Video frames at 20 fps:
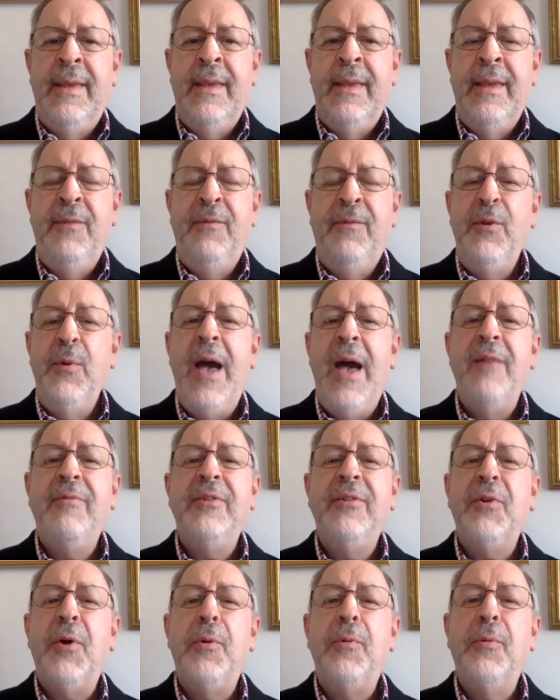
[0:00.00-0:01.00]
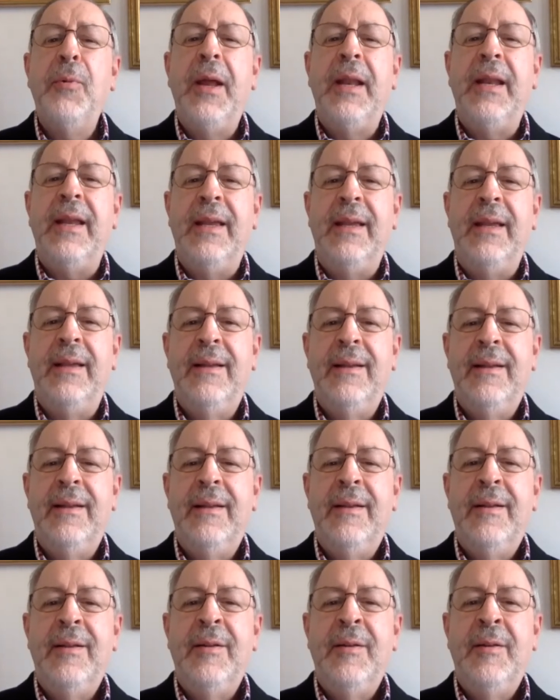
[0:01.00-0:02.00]
If you haven't already,
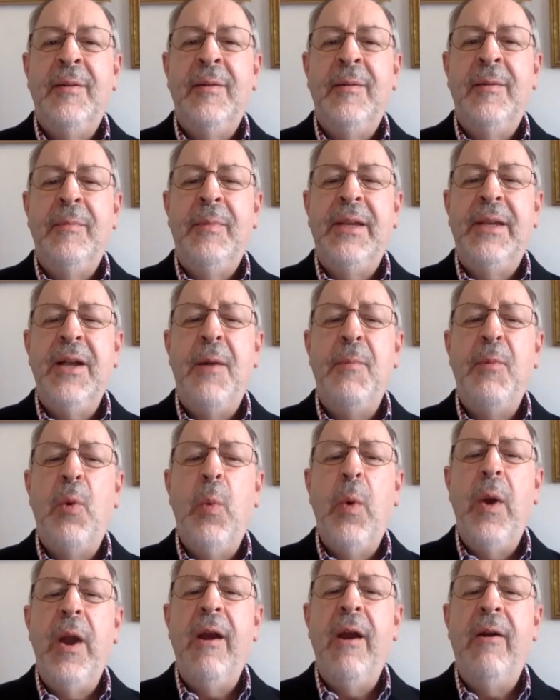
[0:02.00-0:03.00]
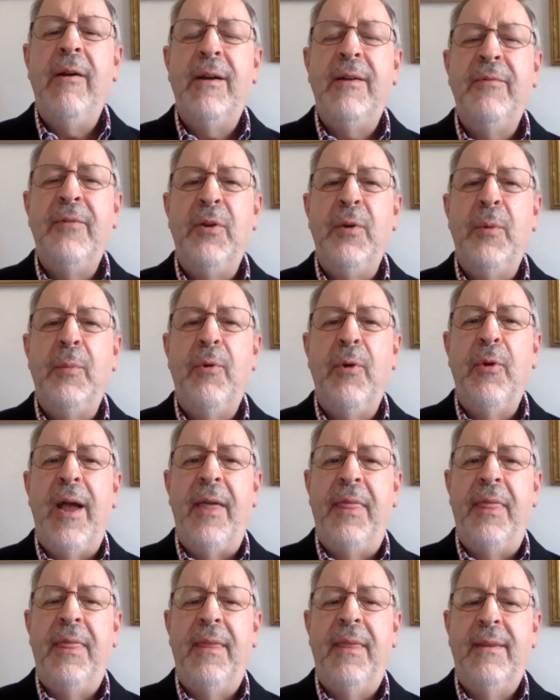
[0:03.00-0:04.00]
become aware of your
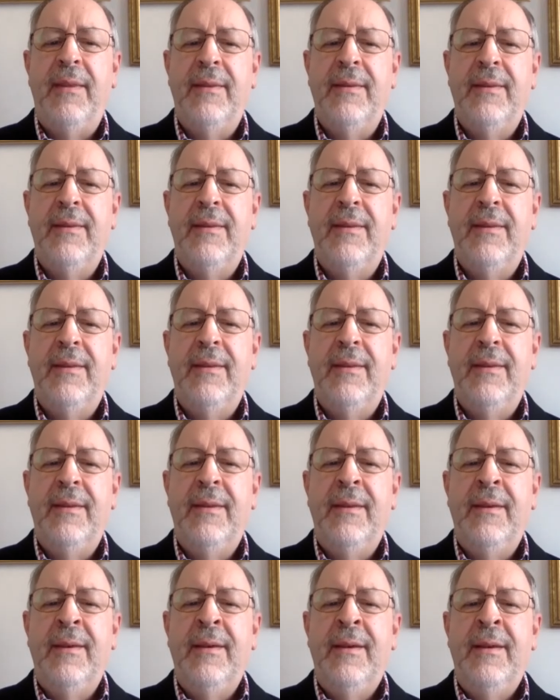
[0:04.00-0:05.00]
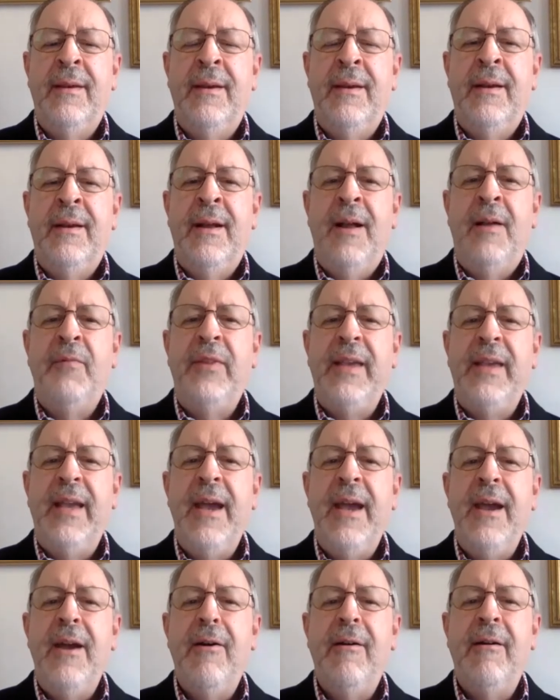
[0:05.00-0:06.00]
breath, of the
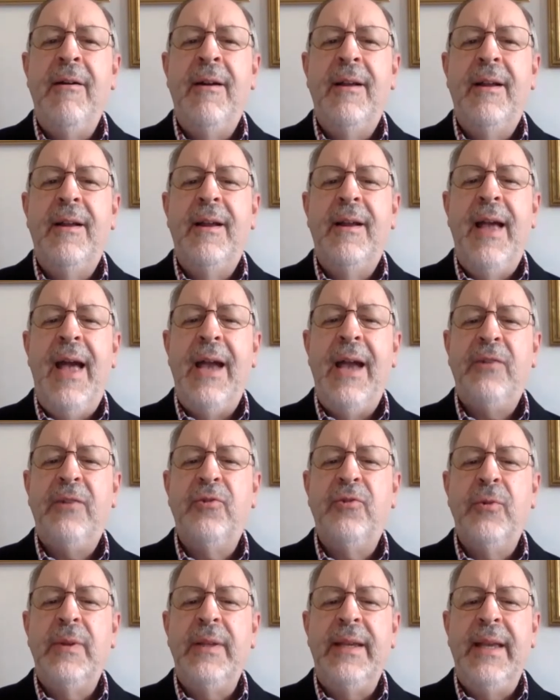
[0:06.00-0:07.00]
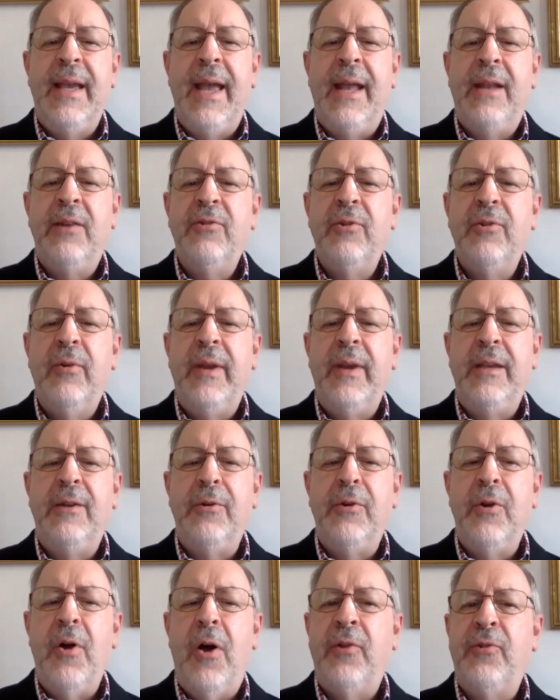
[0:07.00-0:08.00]
air actually entering your
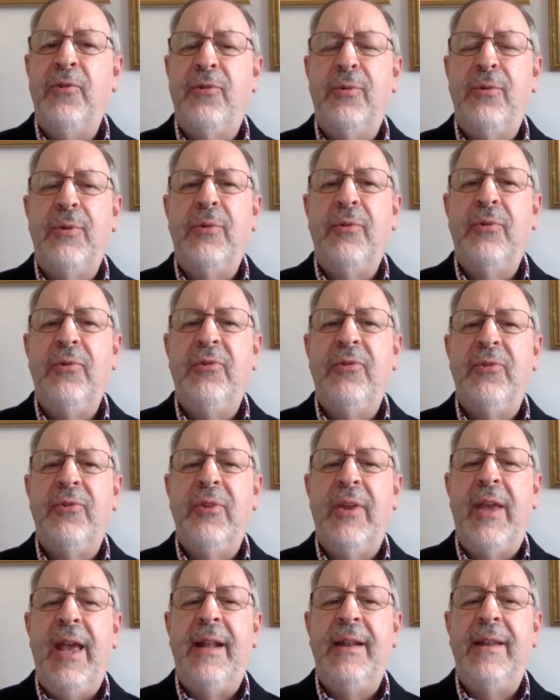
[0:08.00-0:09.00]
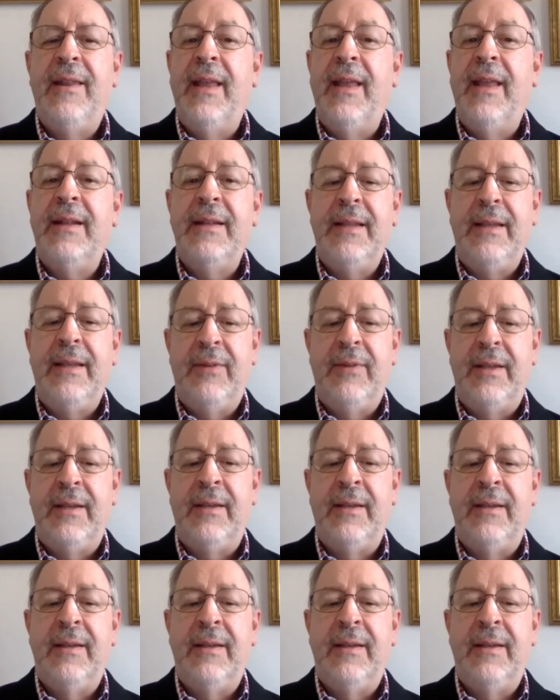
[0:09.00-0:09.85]
nostrils and then leaving,